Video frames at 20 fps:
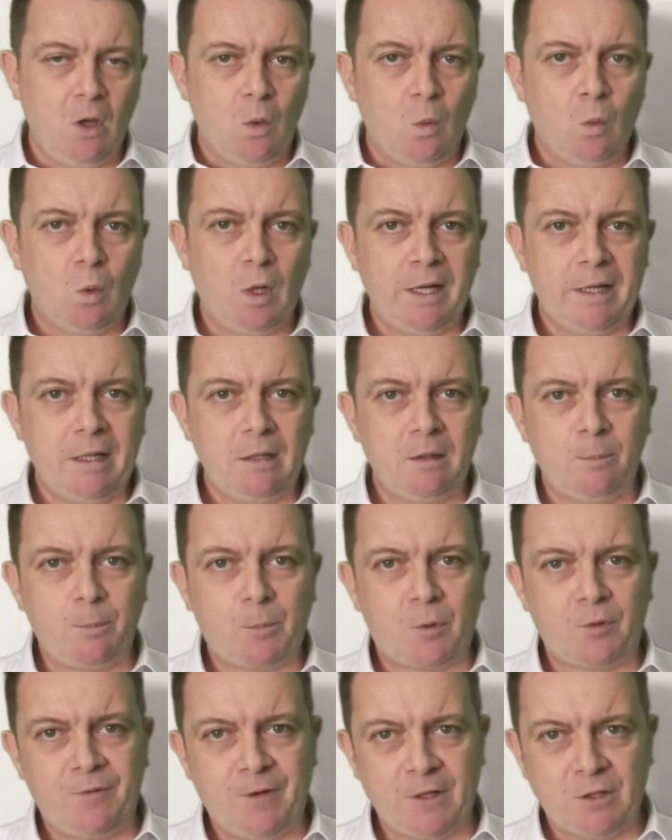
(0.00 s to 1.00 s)
while
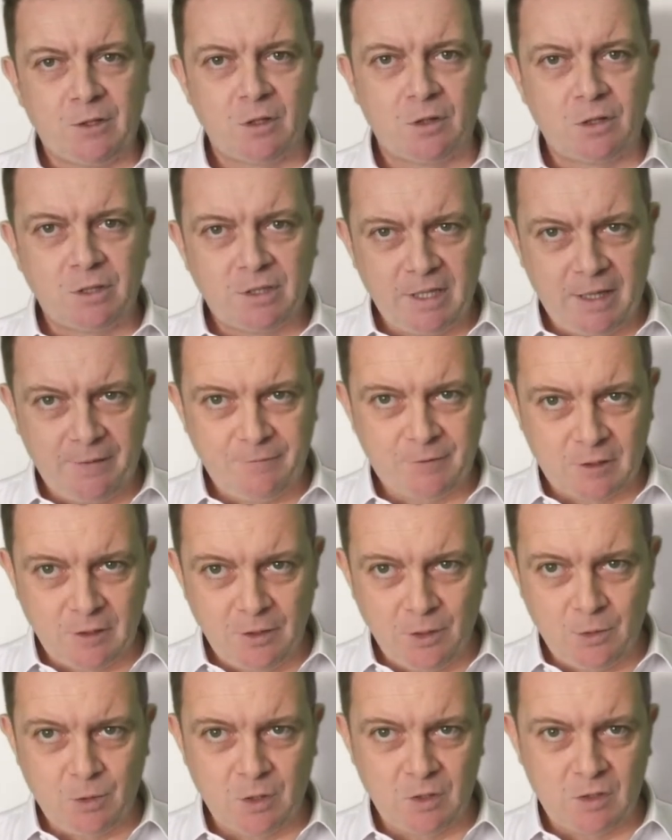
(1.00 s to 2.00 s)
Professor Dave
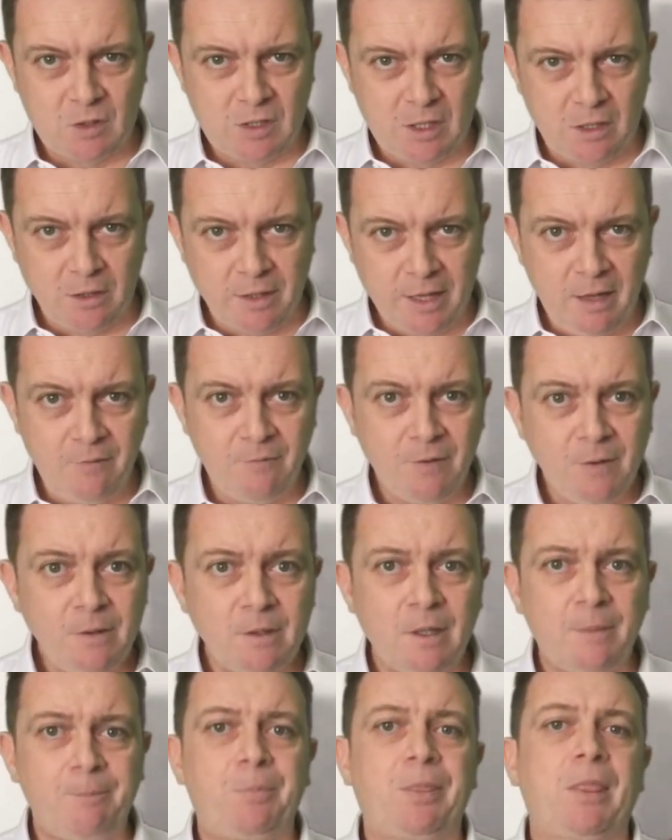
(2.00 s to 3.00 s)
Snowden's
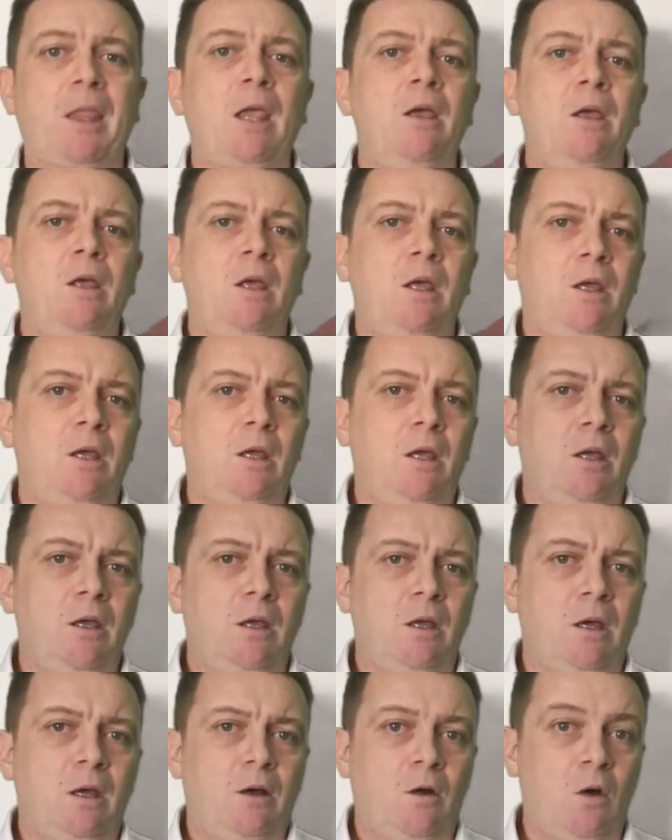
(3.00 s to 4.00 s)
Knaven,
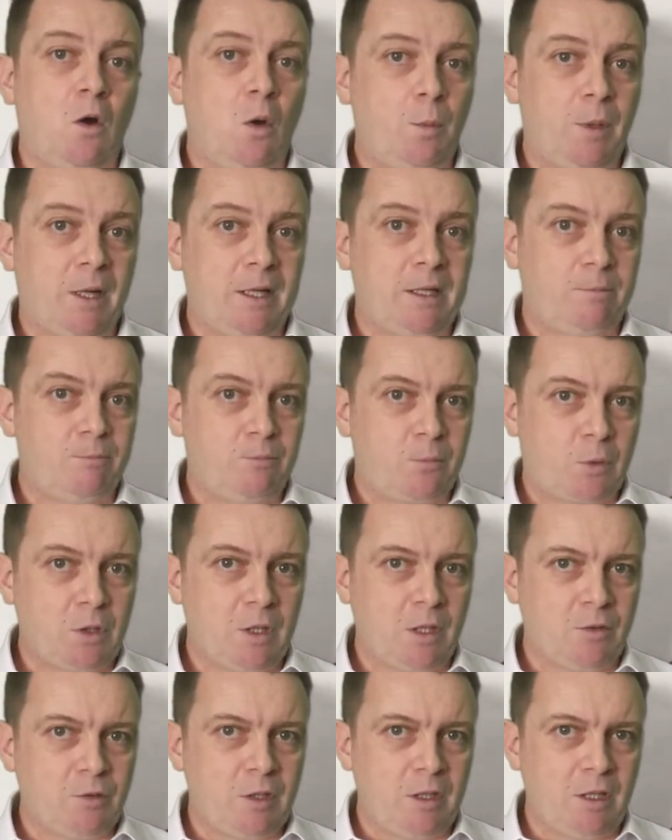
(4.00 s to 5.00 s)
hope I'm
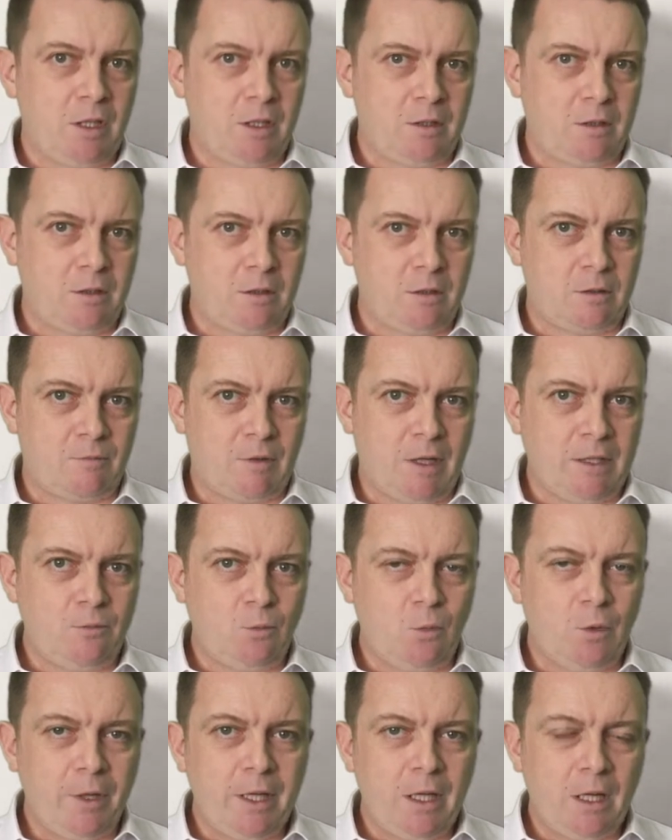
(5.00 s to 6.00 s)
pronouncing it the right
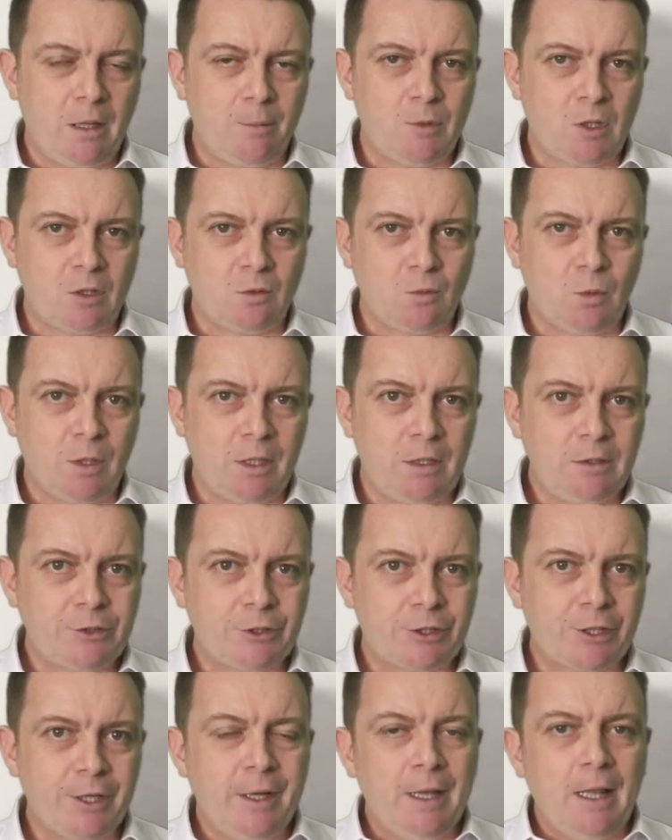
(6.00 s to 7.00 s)
way, I'm not
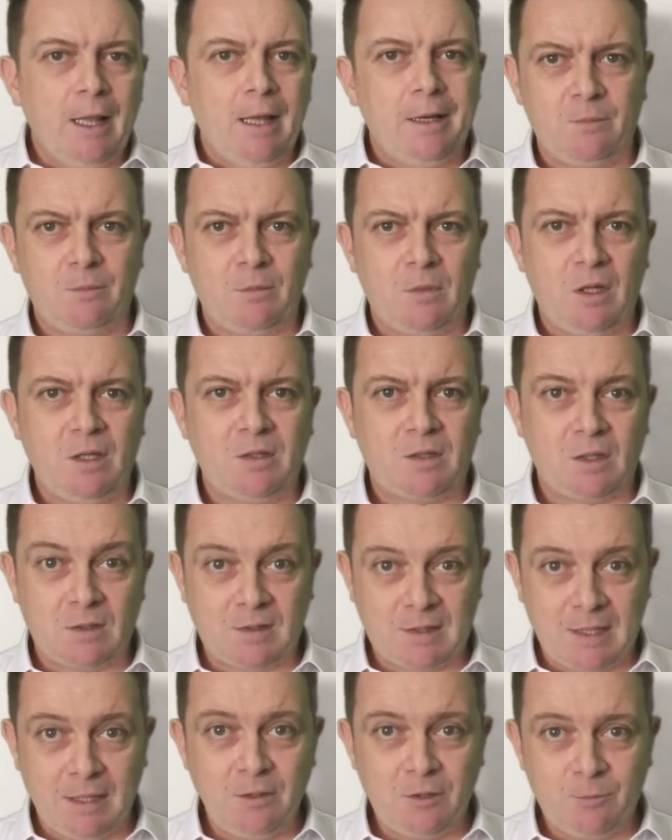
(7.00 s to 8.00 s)
Welsh, is a
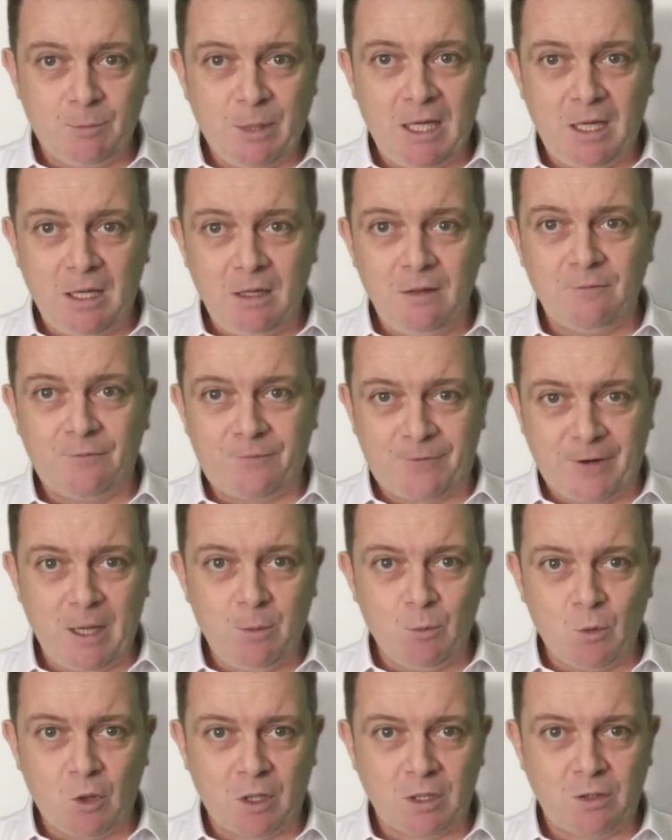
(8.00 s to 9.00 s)
sense-making
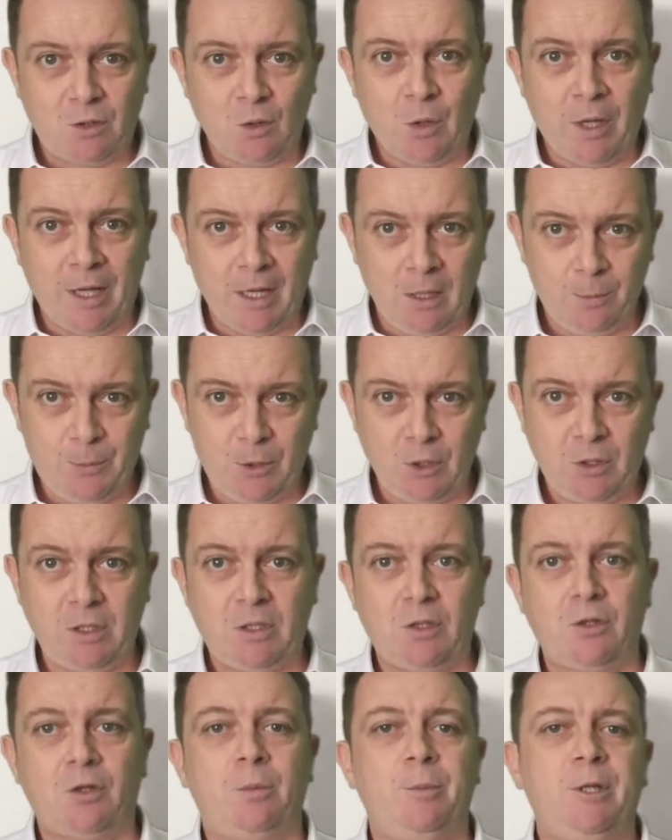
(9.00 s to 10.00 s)
framework to help you
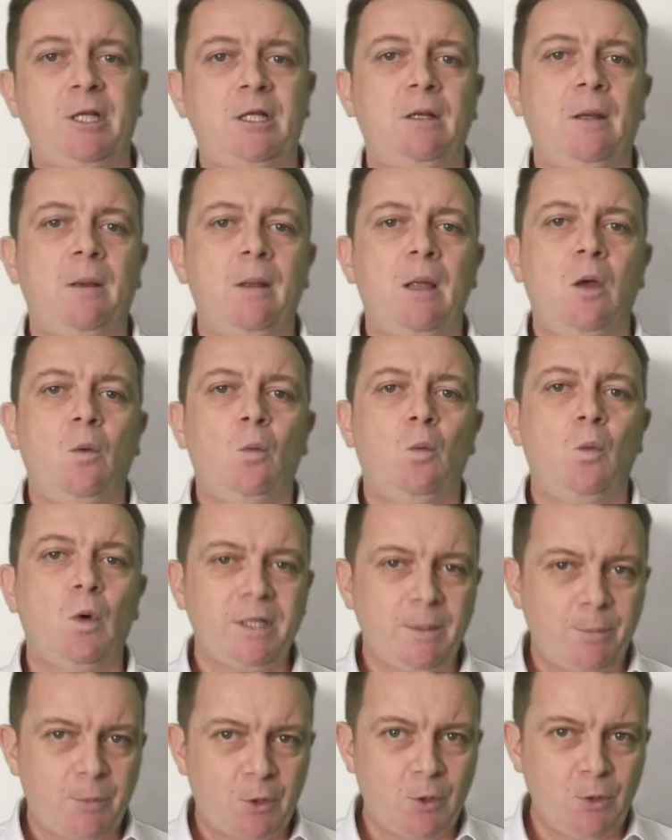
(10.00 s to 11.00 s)
determine
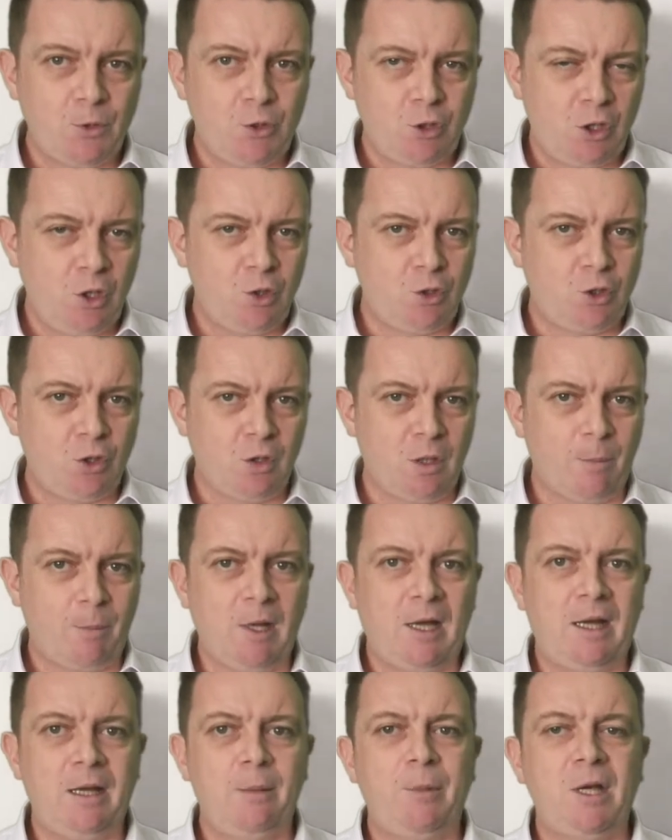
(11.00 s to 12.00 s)
what approach you should
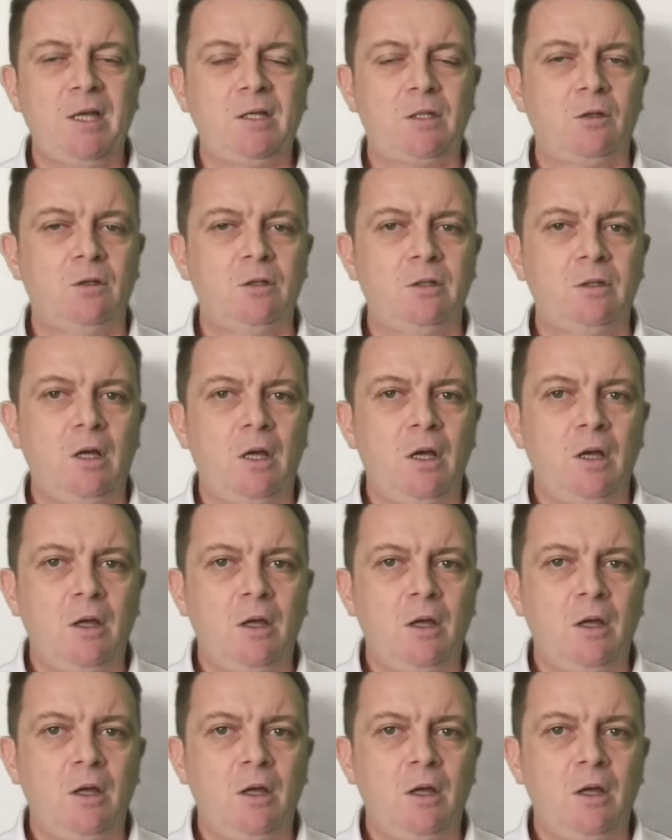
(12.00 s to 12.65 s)
apply based on